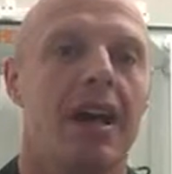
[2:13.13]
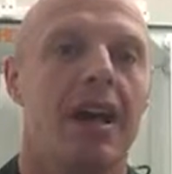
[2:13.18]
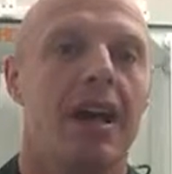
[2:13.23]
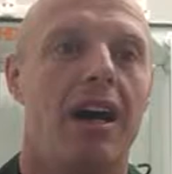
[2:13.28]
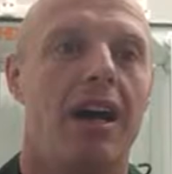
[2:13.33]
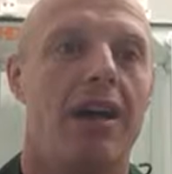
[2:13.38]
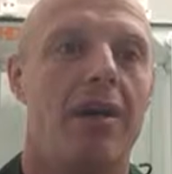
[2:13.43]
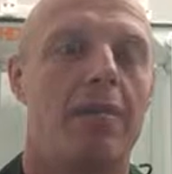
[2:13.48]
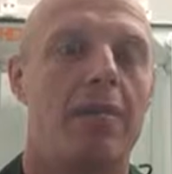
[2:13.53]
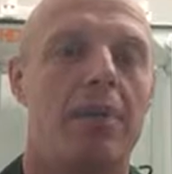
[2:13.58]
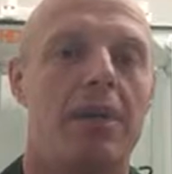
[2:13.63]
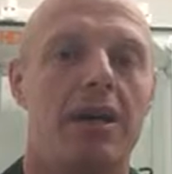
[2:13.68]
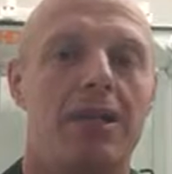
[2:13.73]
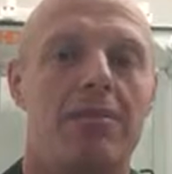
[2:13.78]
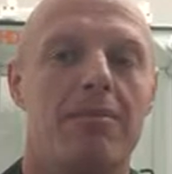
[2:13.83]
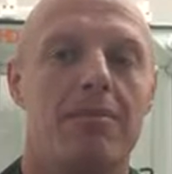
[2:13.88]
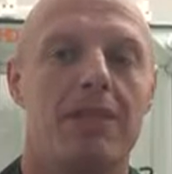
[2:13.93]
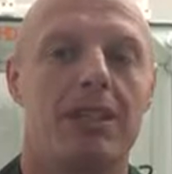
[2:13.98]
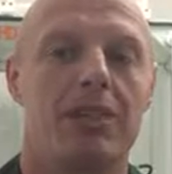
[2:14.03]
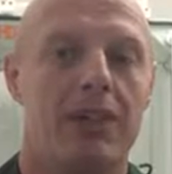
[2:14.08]

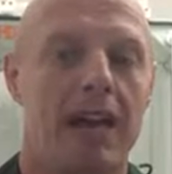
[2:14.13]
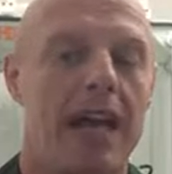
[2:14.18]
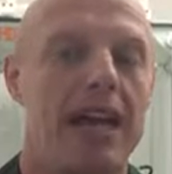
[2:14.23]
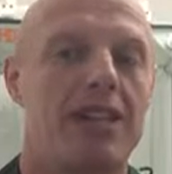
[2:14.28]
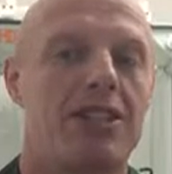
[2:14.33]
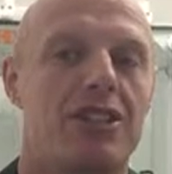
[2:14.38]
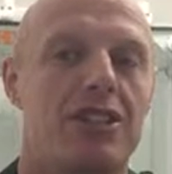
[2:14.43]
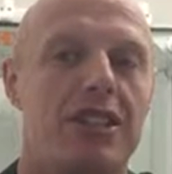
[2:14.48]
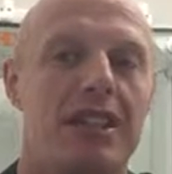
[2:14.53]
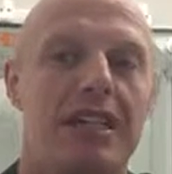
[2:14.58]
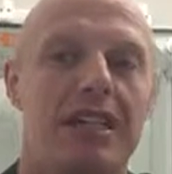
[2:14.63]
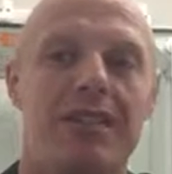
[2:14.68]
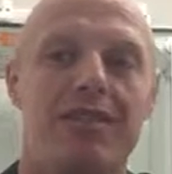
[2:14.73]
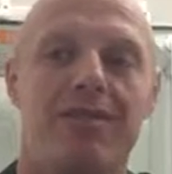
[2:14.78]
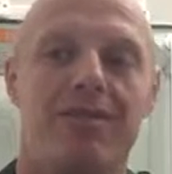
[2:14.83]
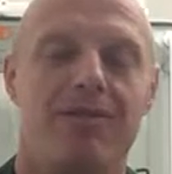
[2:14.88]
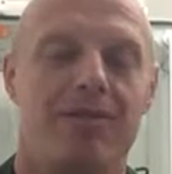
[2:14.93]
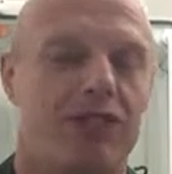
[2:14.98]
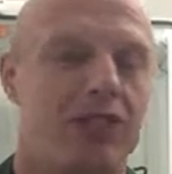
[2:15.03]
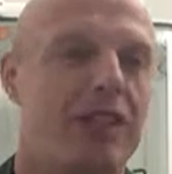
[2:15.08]
But
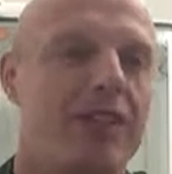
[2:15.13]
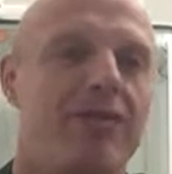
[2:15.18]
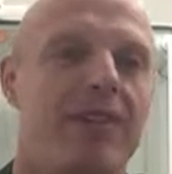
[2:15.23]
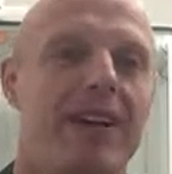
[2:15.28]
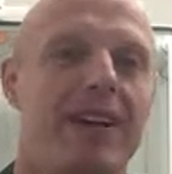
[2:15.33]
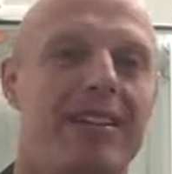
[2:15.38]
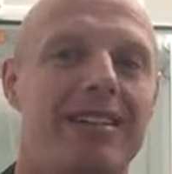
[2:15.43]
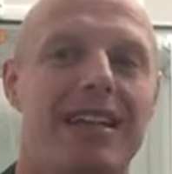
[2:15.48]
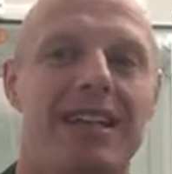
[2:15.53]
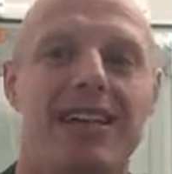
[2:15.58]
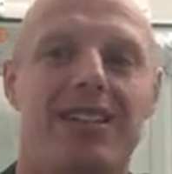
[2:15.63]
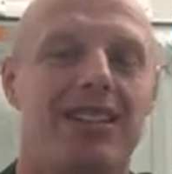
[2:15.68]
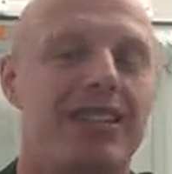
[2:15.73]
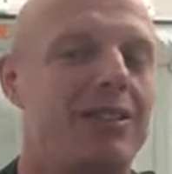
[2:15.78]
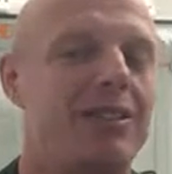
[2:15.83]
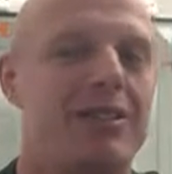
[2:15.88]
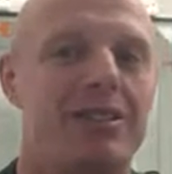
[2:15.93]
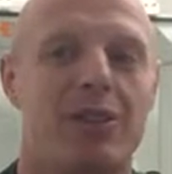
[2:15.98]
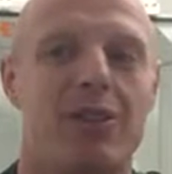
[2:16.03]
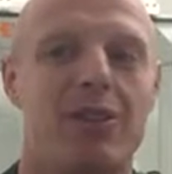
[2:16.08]
Ashley, she found out
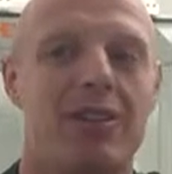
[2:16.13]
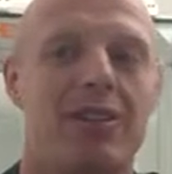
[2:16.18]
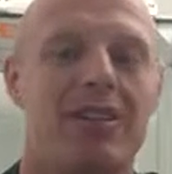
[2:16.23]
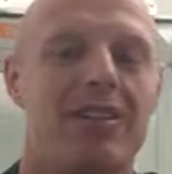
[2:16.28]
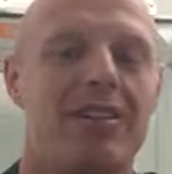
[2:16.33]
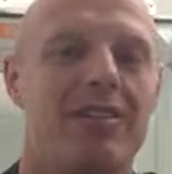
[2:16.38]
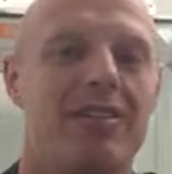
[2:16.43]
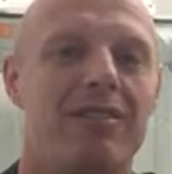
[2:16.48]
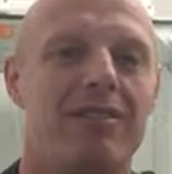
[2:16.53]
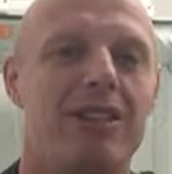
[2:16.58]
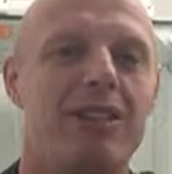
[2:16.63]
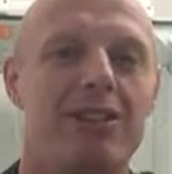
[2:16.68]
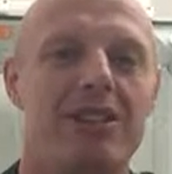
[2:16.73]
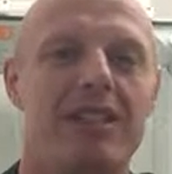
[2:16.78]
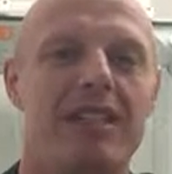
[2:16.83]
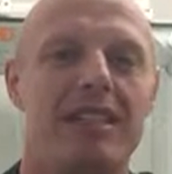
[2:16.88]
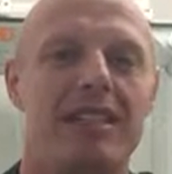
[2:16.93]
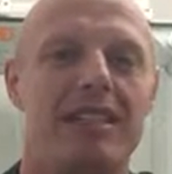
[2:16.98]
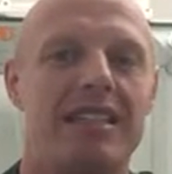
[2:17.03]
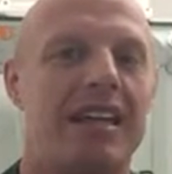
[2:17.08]
she was going to
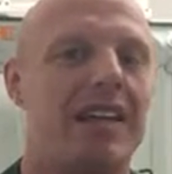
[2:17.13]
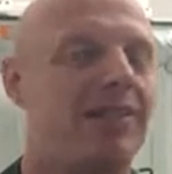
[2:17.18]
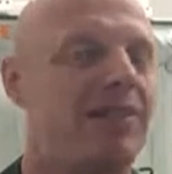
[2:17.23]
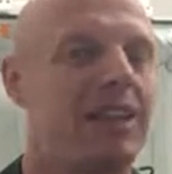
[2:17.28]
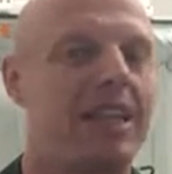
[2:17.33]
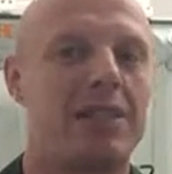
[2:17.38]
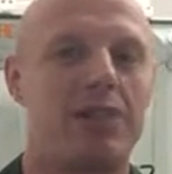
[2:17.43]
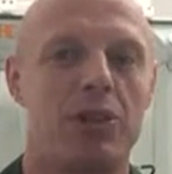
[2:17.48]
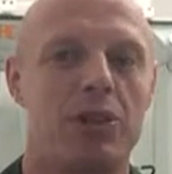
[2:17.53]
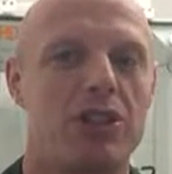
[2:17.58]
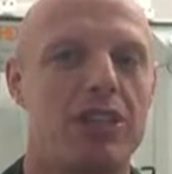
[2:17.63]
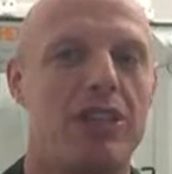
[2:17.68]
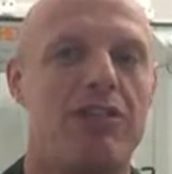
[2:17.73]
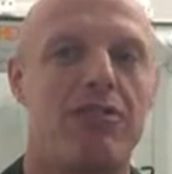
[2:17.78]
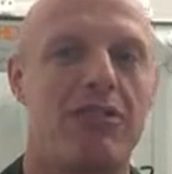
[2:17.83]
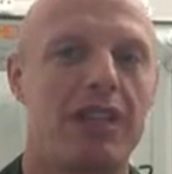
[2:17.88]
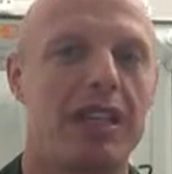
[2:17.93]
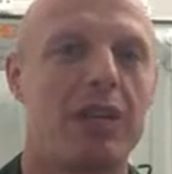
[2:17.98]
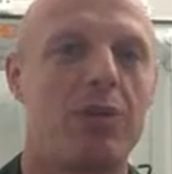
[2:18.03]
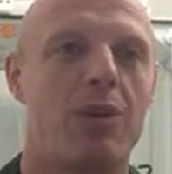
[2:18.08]
UCSF. That's where she
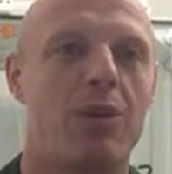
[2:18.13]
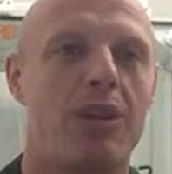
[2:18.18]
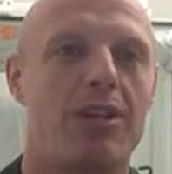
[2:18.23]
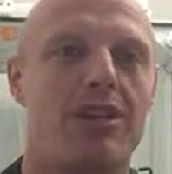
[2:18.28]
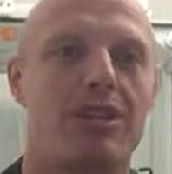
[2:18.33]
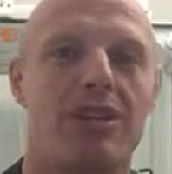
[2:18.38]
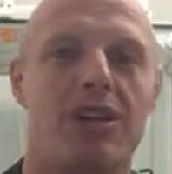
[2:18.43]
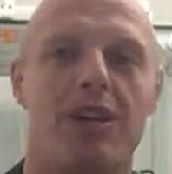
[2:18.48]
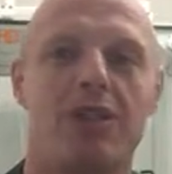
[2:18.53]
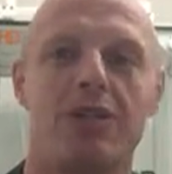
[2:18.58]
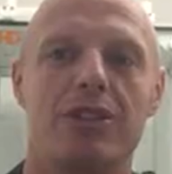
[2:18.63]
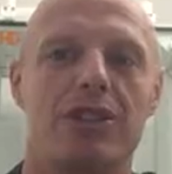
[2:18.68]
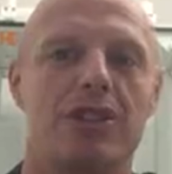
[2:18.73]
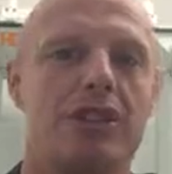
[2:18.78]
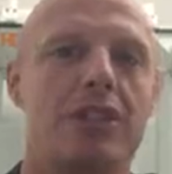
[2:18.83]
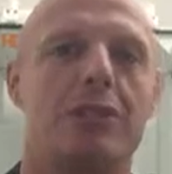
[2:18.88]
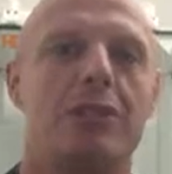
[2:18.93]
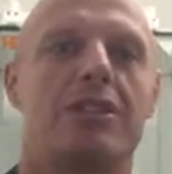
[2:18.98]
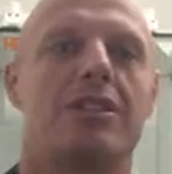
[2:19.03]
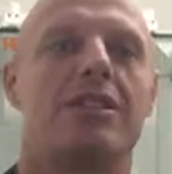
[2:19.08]
really wanted to go, and
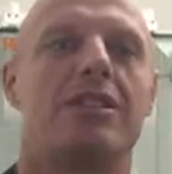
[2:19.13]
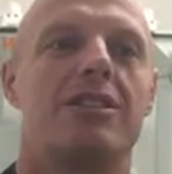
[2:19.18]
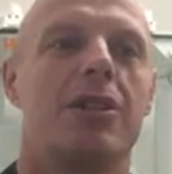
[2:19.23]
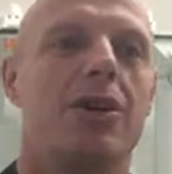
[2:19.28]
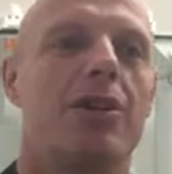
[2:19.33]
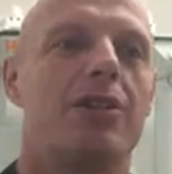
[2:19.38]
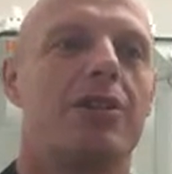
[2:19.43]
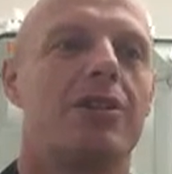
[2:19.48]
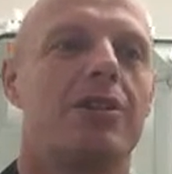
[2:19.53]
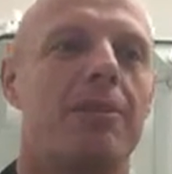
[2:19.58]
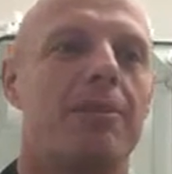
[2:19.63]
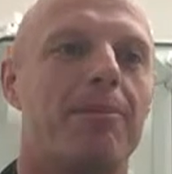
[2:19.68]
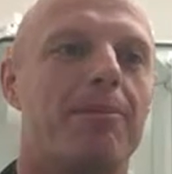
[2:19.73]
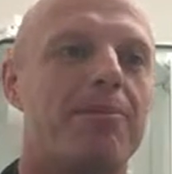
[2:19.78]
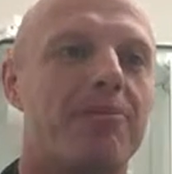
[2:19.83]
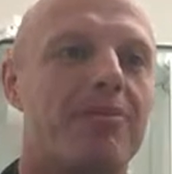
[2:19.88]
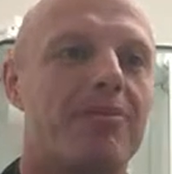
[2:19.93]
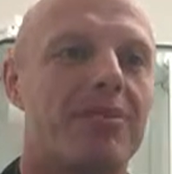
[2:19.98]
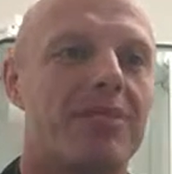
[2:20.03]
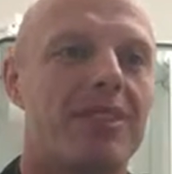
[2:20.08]
she was stoked.
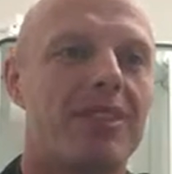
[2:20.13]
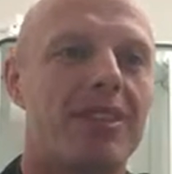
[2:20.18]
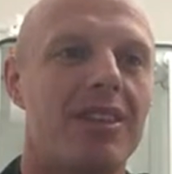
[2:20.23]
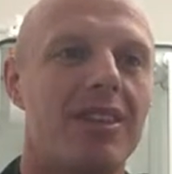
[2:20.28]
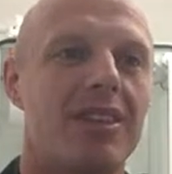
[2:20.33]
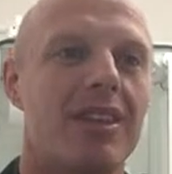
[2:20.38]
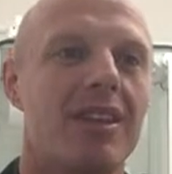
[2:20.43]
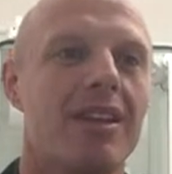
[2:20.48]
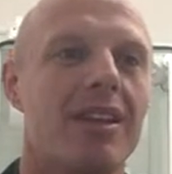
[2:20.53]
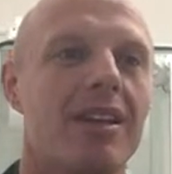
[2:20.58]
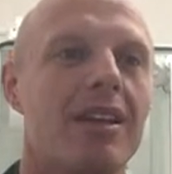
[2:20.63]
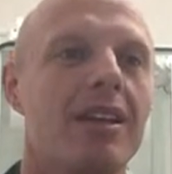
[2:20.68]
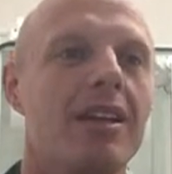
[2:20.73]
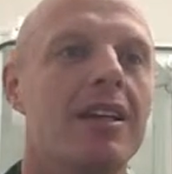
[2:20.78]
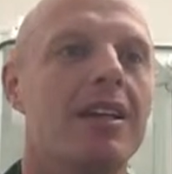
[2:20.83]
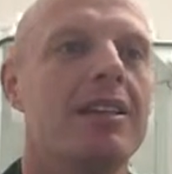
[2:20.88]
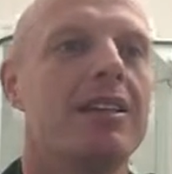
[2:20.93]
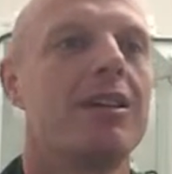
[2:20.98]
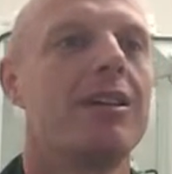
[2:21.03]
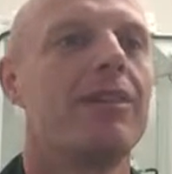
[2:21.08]

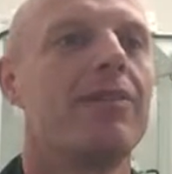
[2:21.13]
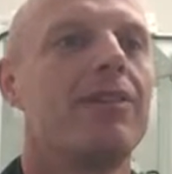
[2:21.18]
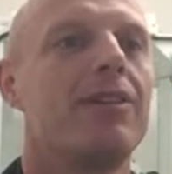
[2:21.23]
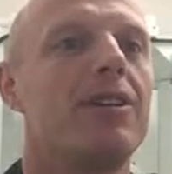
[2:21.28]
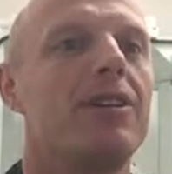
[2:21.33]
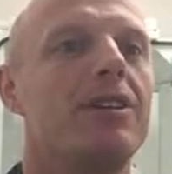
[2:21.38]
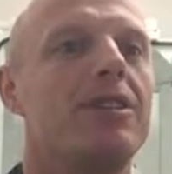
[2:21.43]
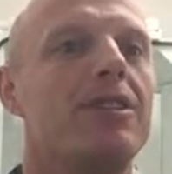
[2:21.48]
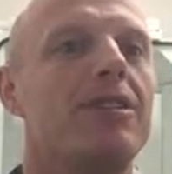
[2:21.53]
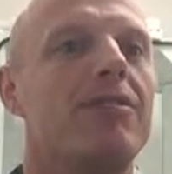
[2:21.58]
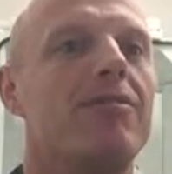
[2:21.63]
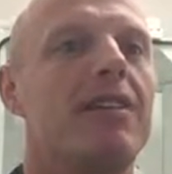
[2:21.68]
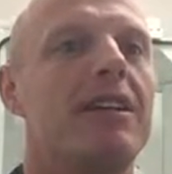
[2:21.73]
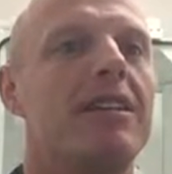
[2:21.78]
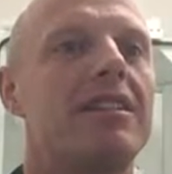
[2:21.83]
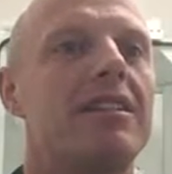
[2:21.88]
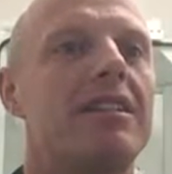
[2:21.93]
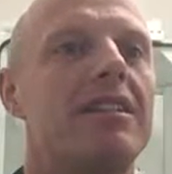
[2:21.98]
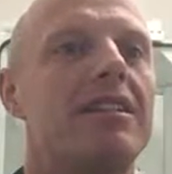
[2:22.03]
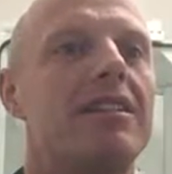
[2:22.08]
So the first year of
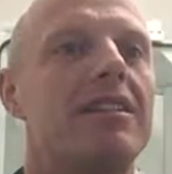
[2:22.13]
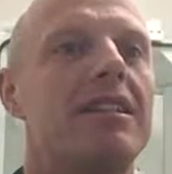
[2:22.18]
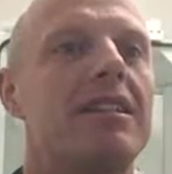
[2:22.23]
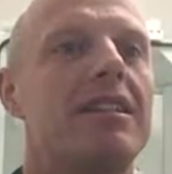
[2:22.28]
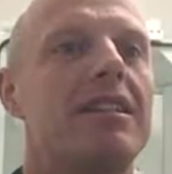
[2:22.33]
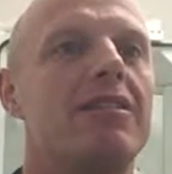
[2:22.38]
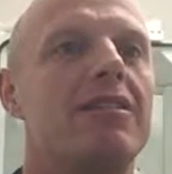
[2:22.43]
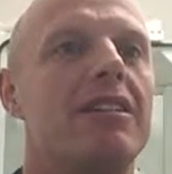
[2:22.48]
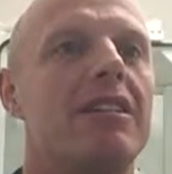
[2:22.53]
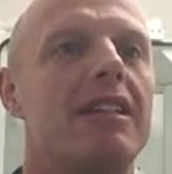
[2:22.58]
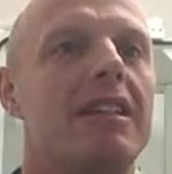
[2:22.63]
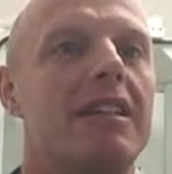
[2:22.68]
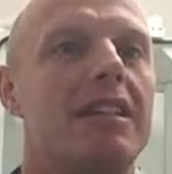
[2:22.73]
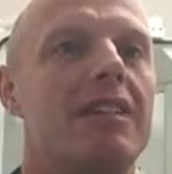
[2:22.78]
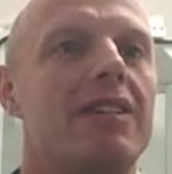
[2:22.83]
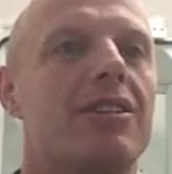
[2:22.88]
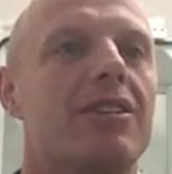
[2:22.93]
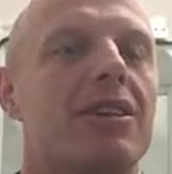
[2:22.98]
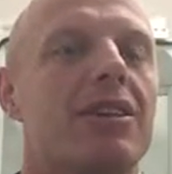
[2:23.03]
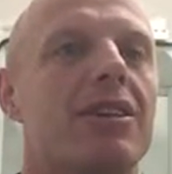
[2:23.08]
residency, you're an
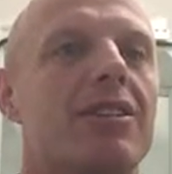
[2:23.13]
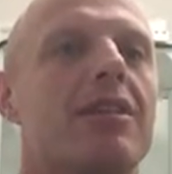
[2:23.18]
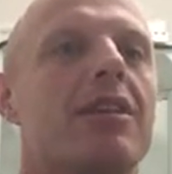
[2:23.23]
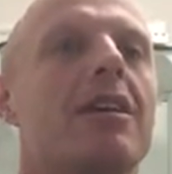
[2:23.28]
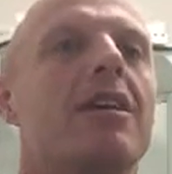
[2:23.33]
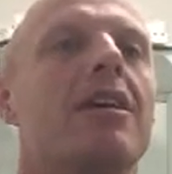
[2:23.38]
intern.